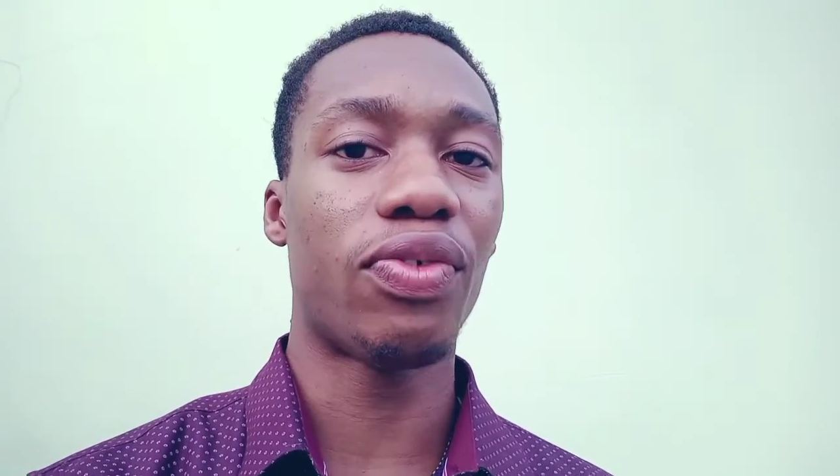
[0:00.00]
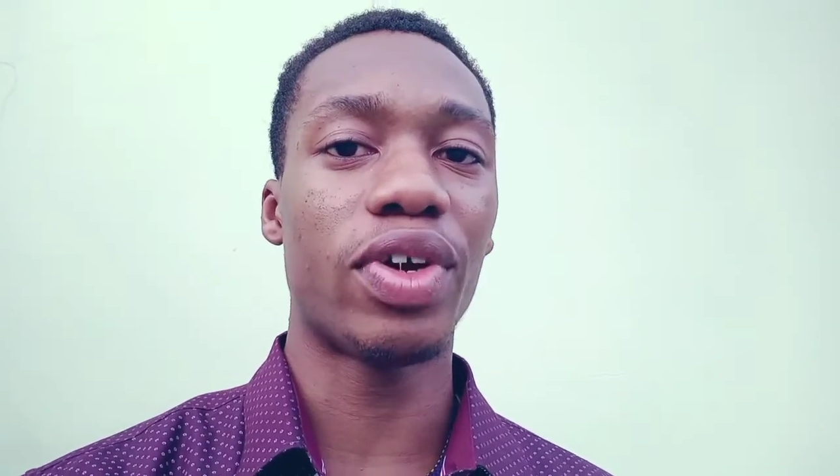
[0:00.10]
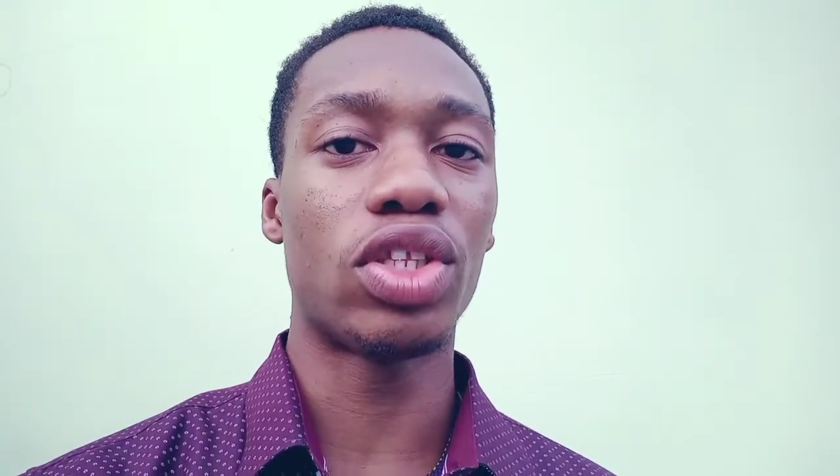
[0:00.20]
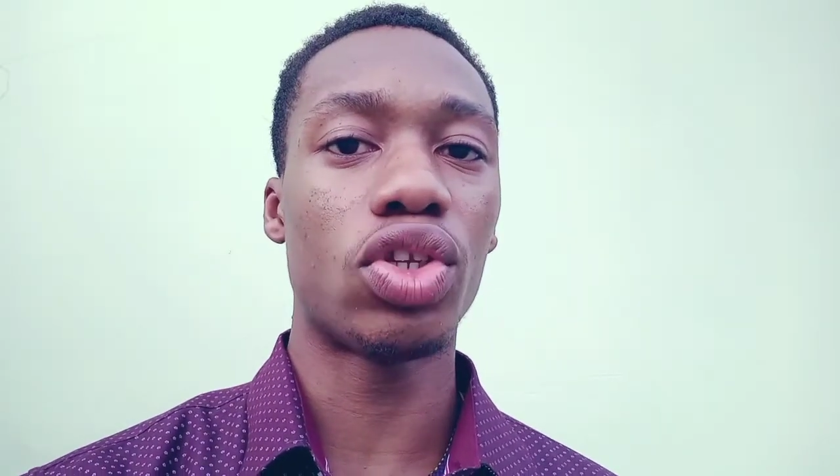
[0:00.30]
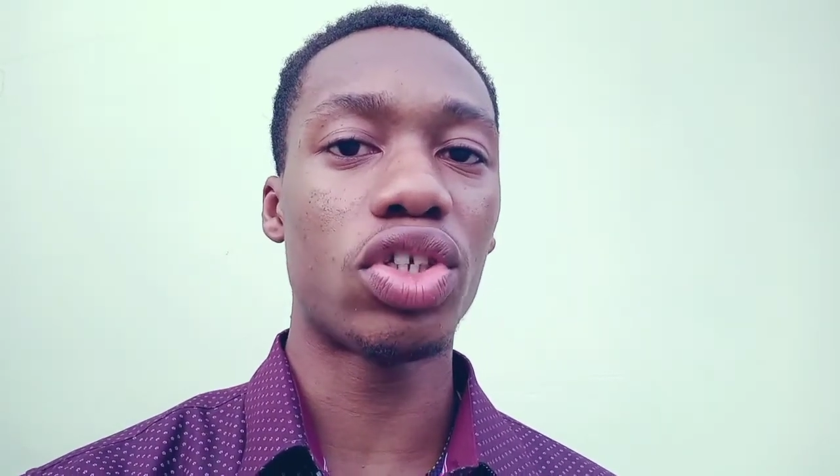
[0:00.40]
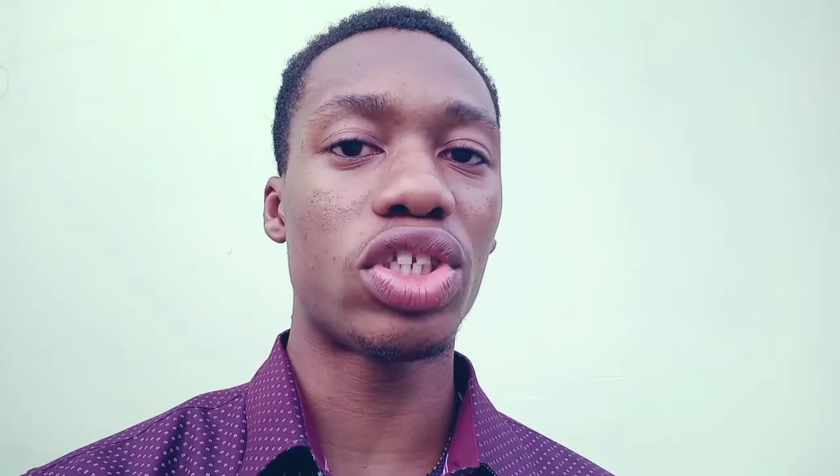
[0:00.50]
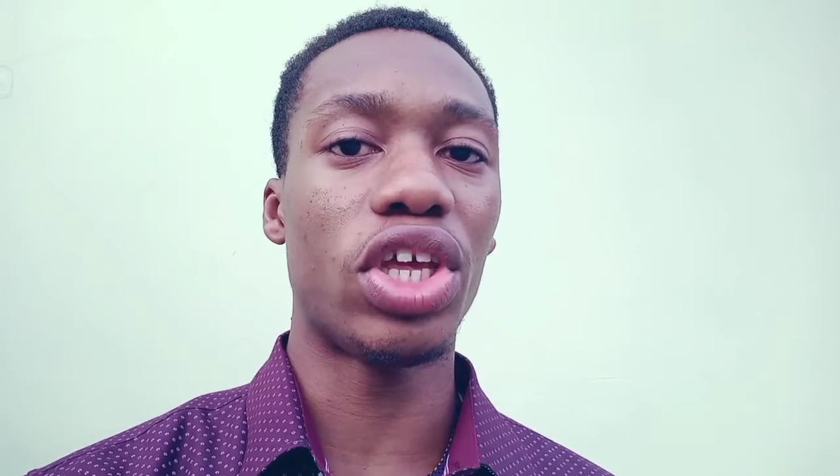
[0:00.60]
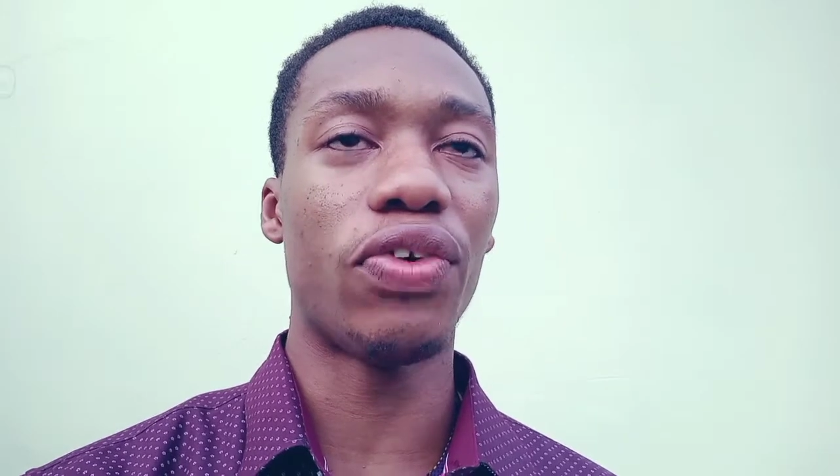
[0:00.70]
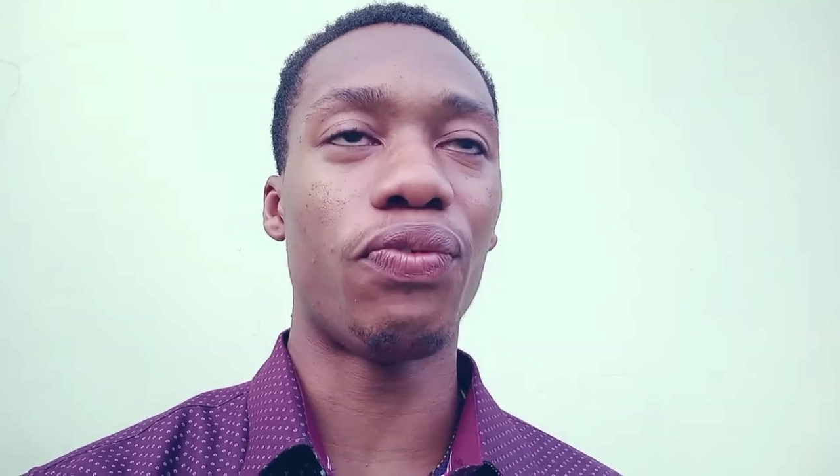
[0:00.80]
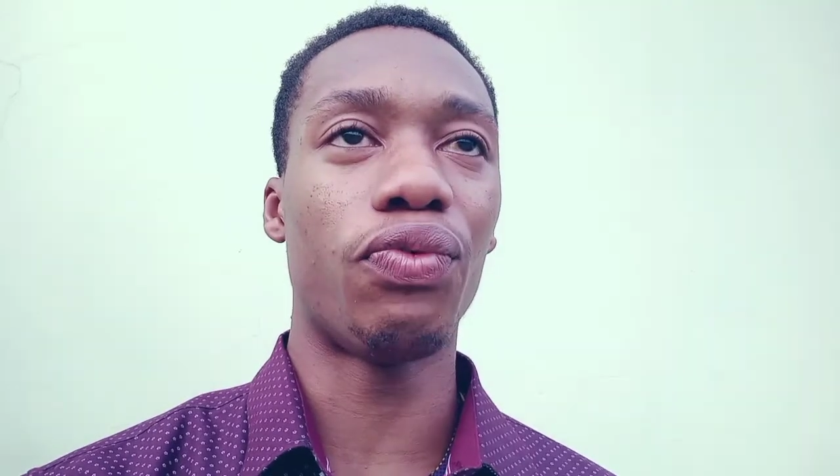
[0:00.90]
not
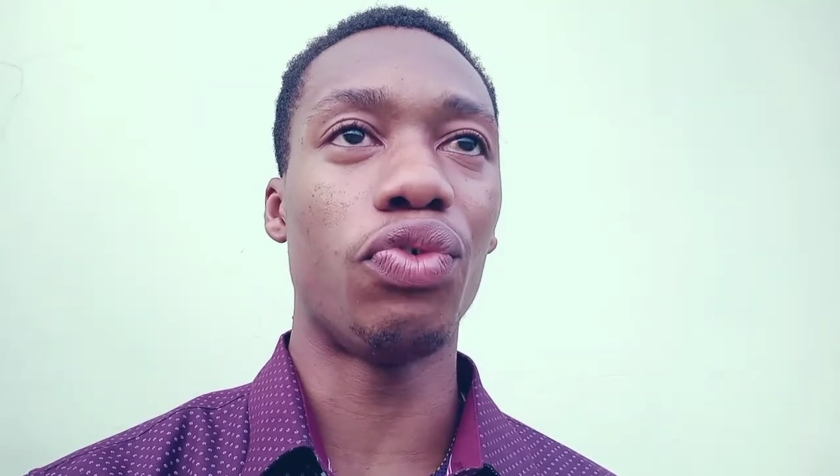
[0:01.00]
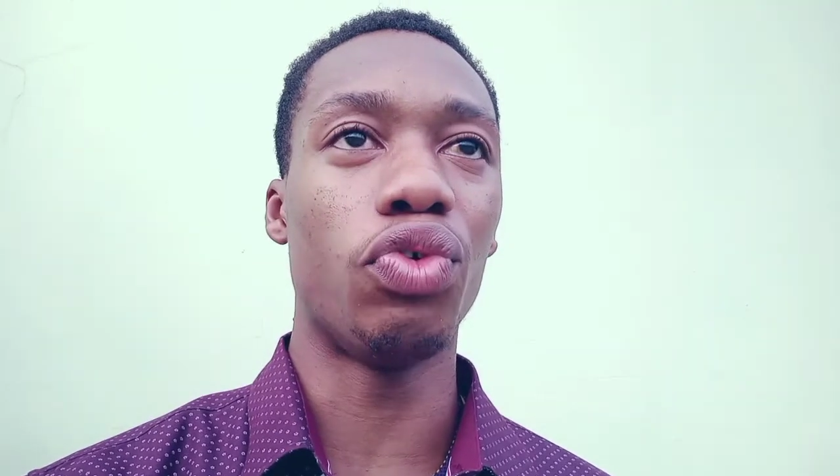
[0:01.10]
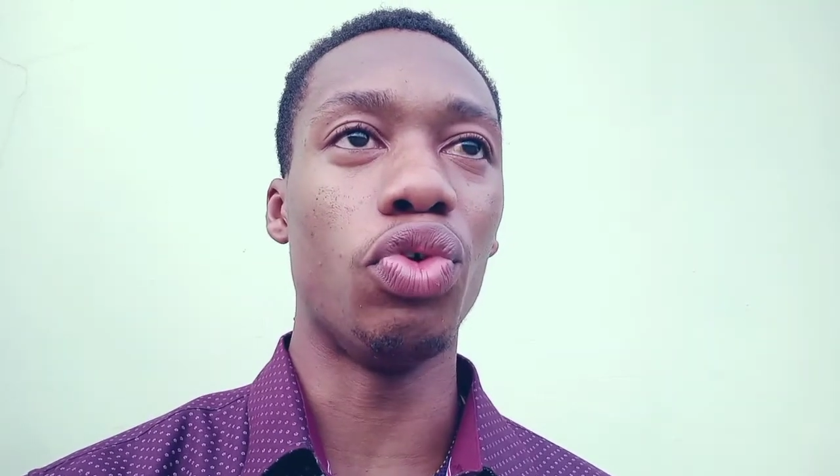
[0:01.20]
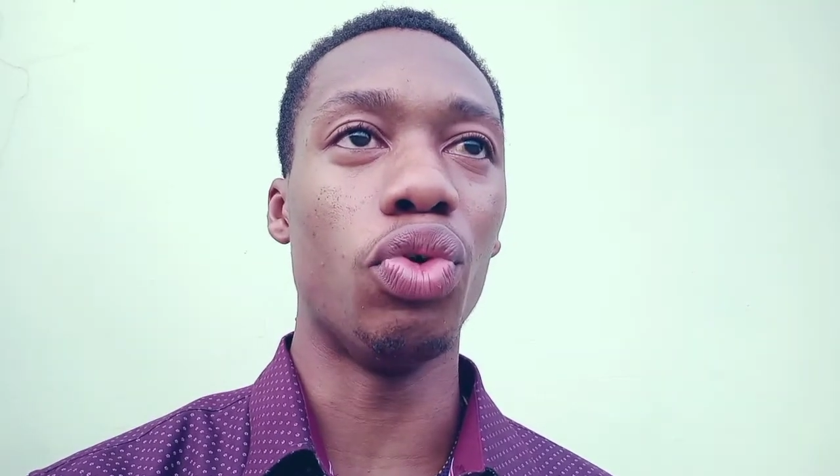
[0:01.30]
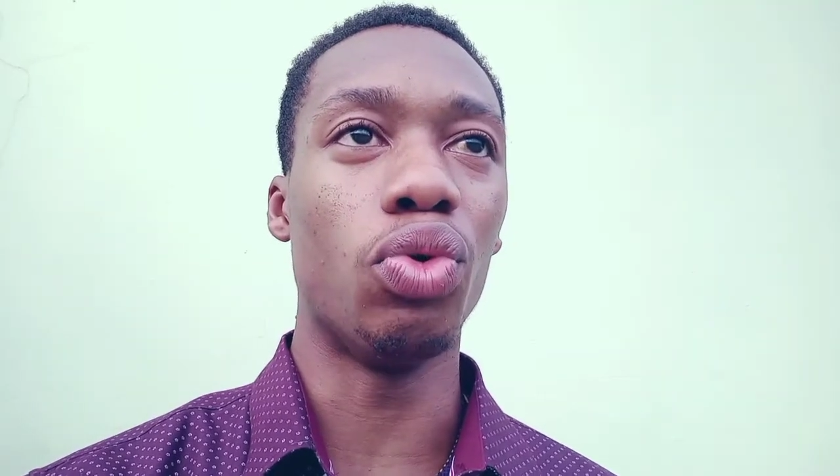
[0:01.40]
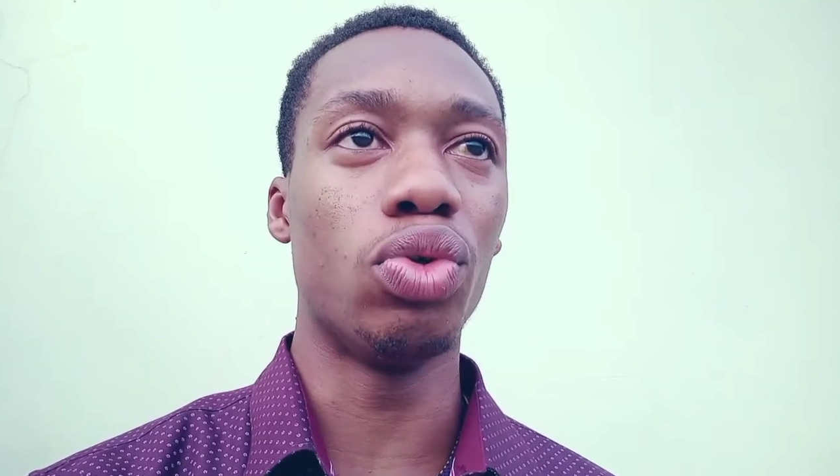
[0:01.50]
if you